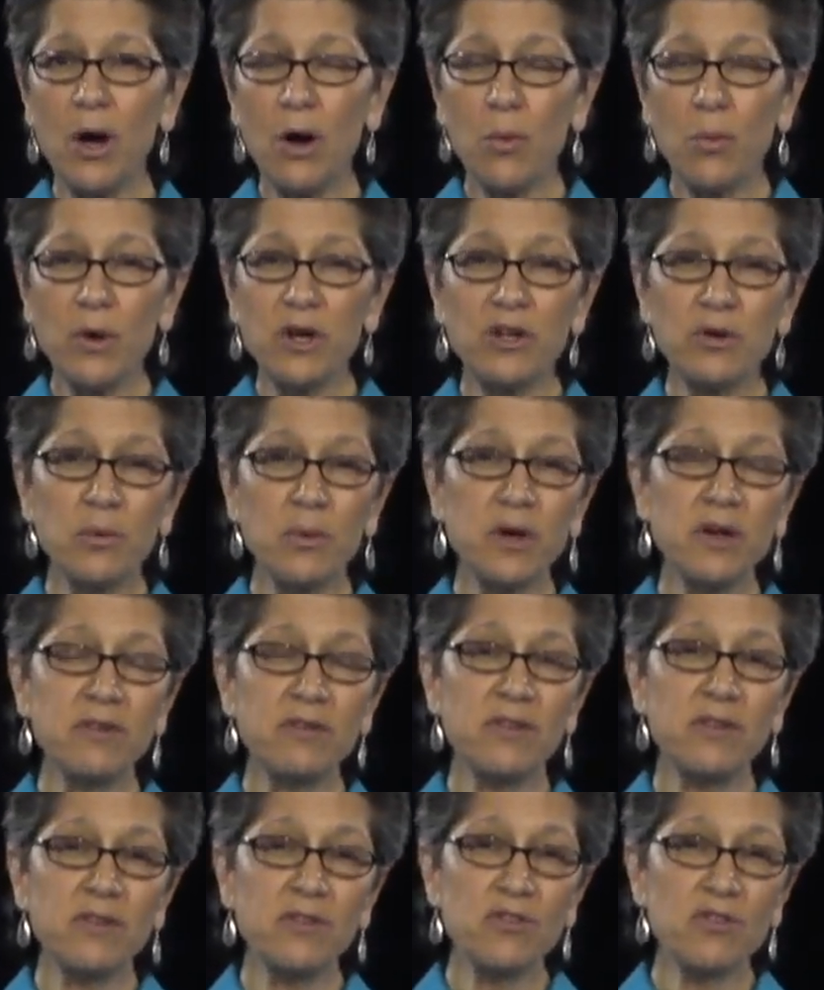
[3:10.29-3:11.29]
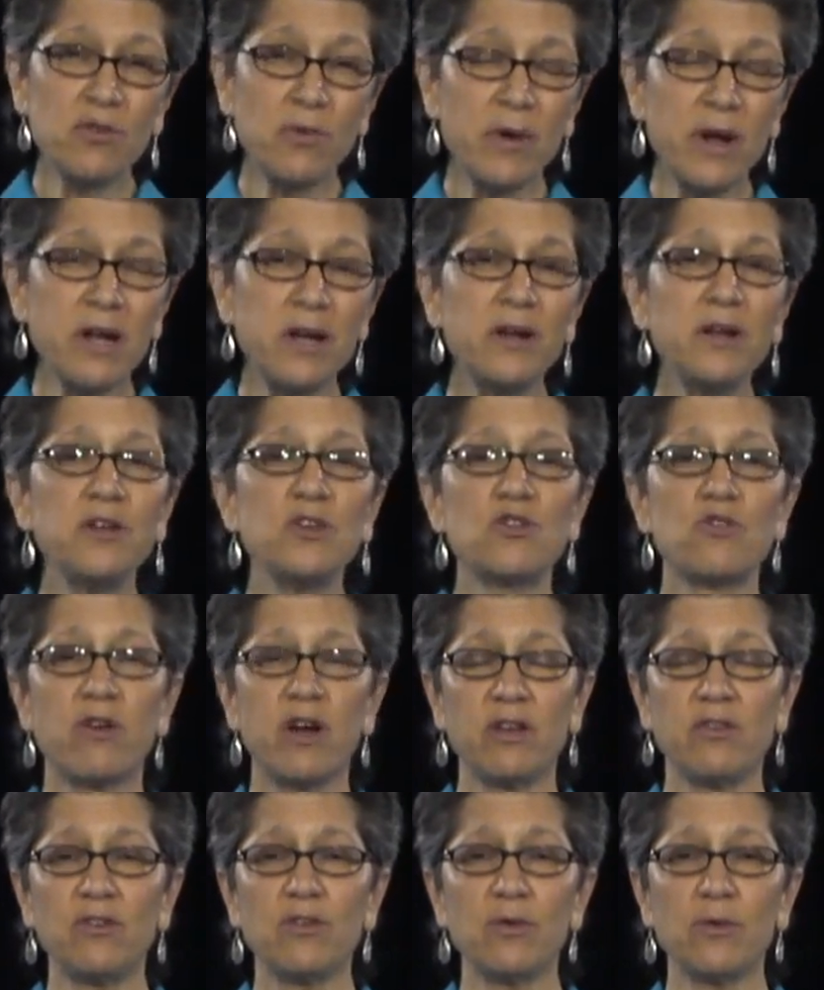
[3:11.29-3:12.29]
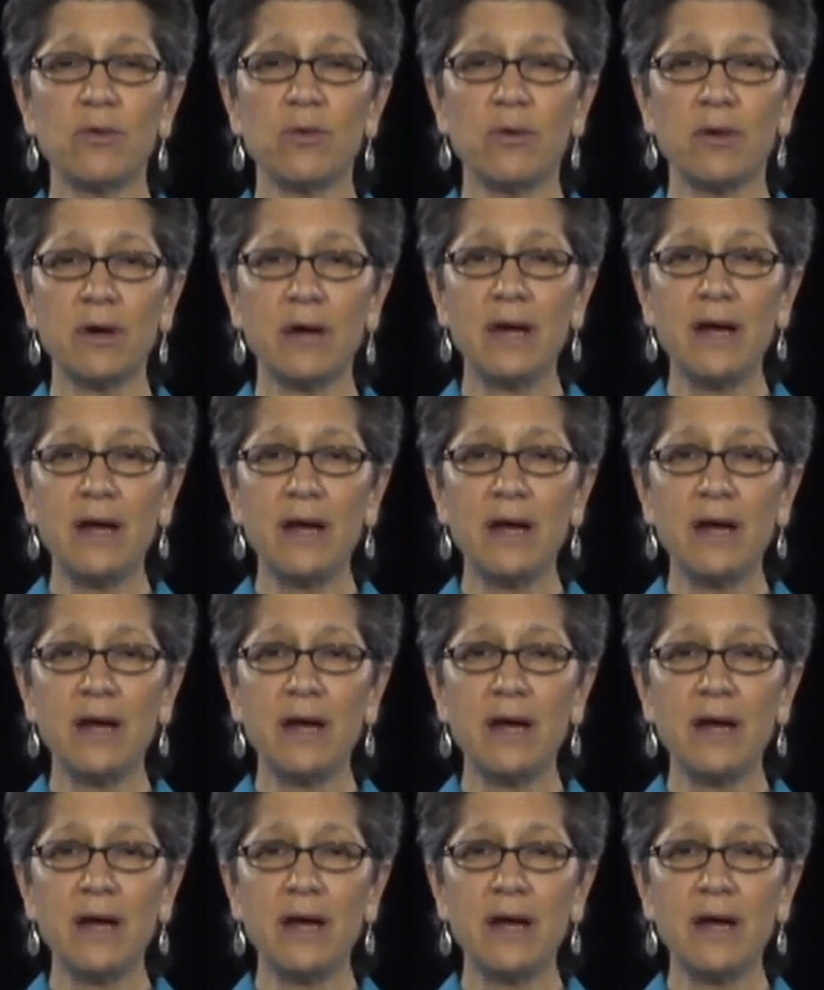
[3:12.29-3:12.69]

which was the Serenity Stress Tool.